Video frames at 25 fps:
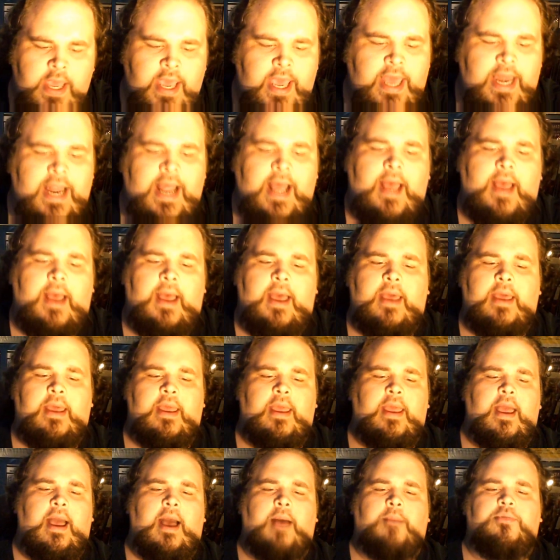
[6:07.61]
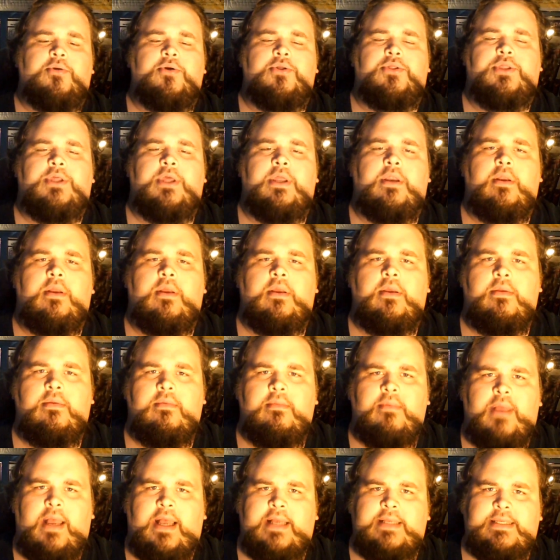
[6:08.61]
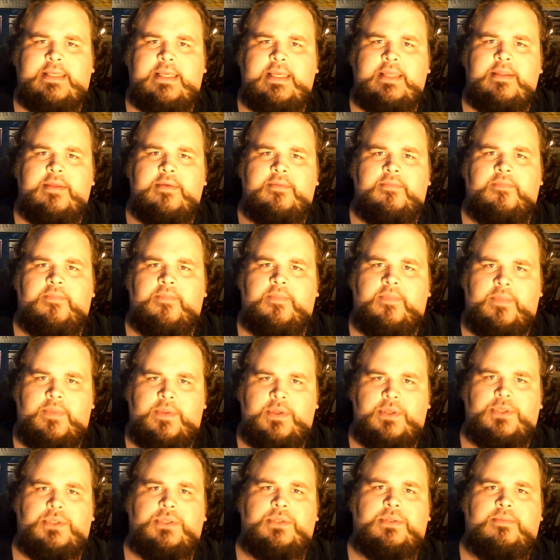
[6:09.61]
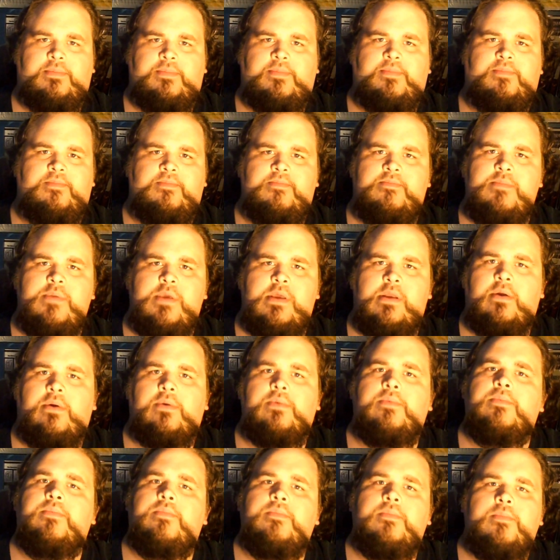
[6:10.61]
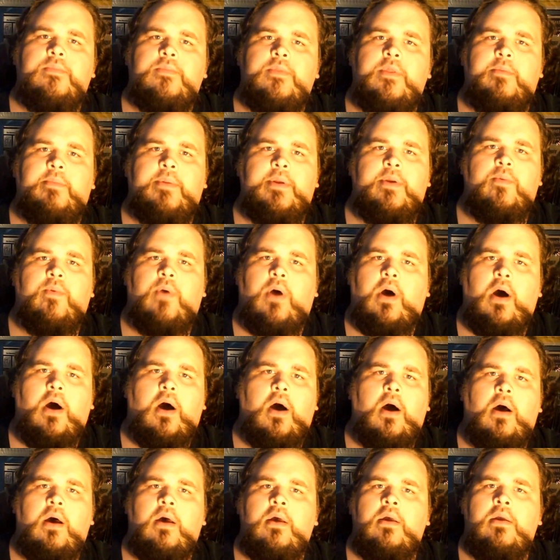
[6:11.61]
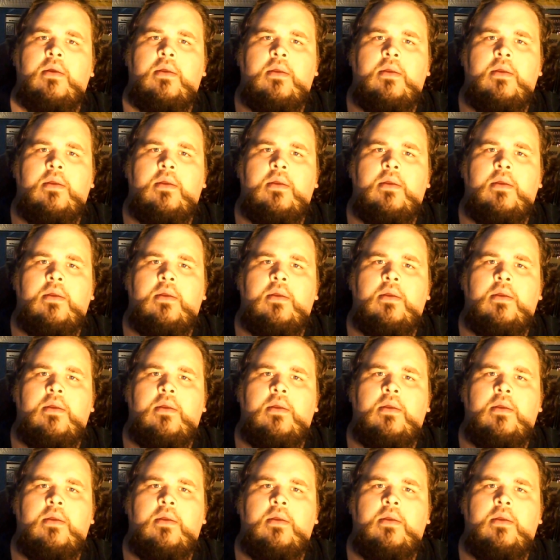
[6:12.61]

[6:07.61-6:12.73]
And I put that, I see this, you know, the Benoit,